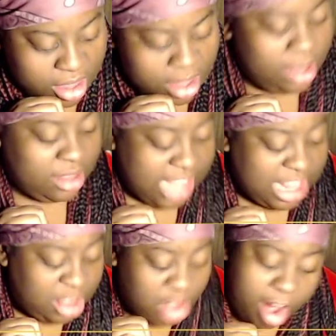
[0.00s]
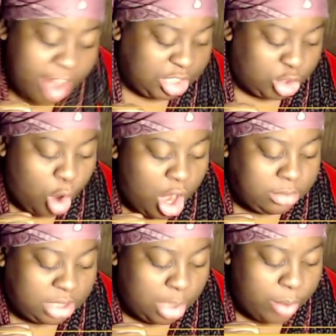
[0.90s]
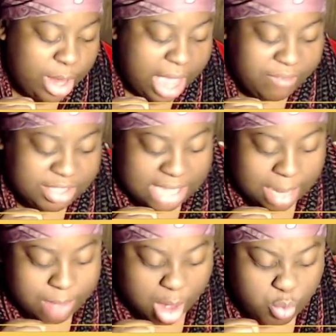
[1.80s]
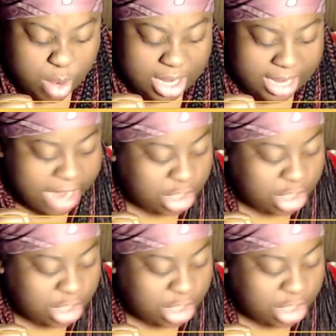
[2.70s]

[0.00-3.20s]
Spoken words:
the largest orb generator ever seen by Wonderlanders